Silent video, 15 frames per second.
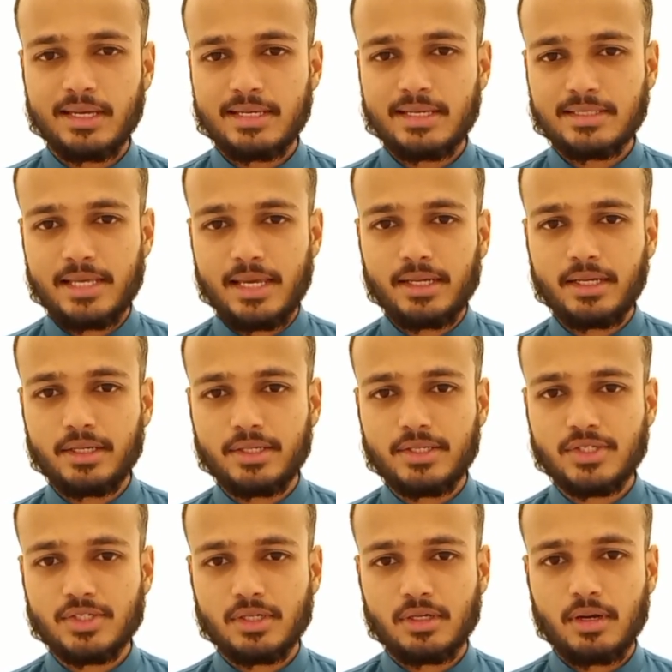Second
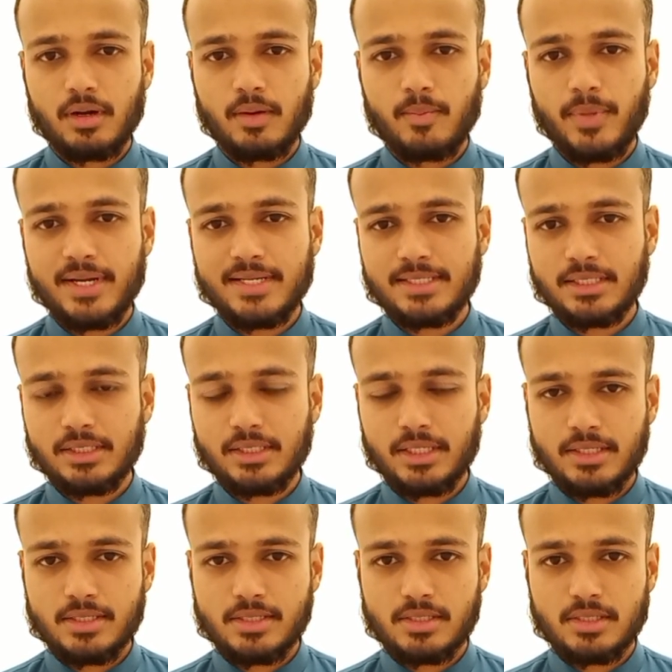is present
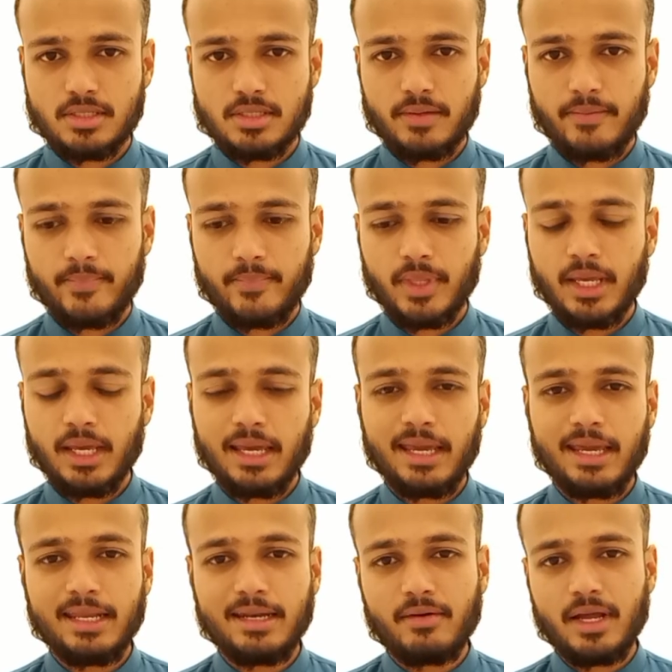tense.
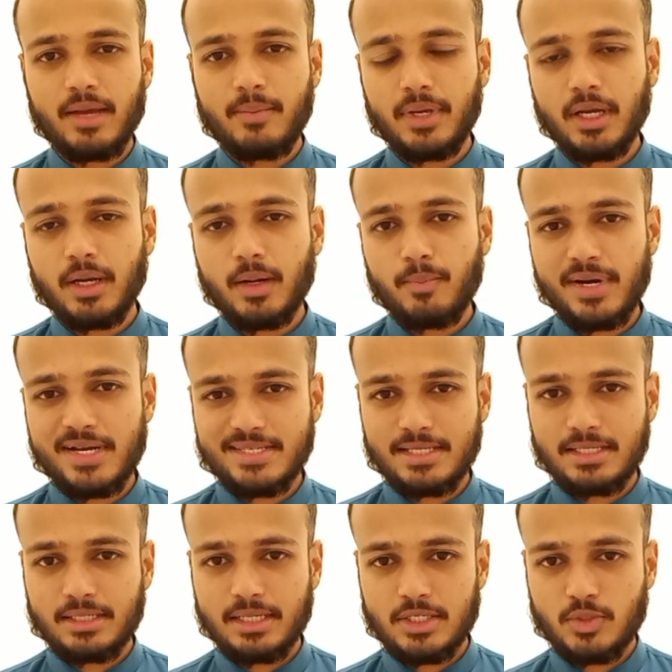In Arabic, present
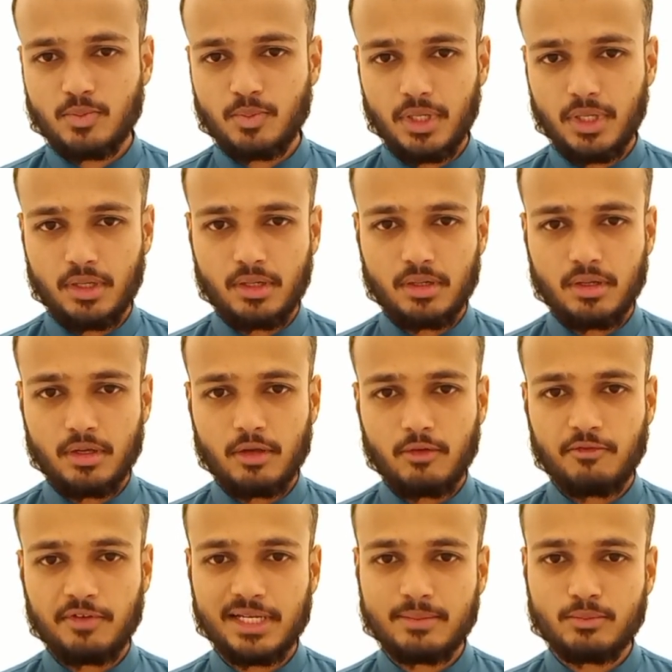tense means
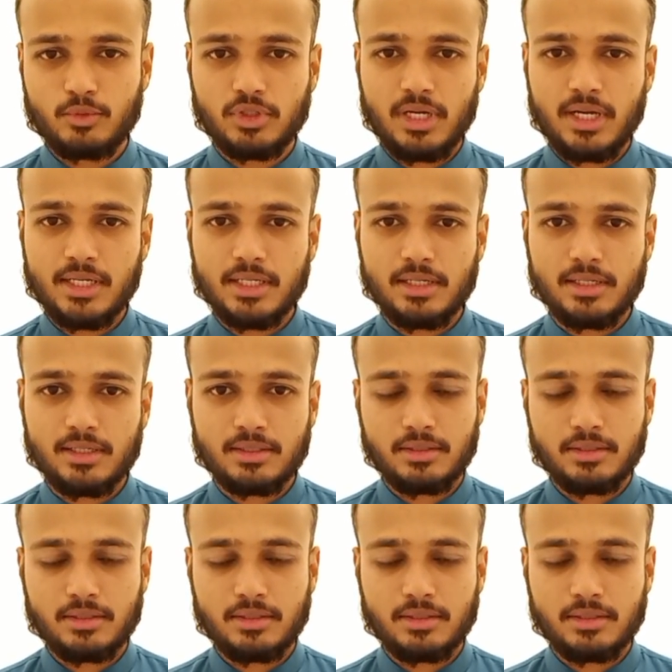fi'l mudari'a.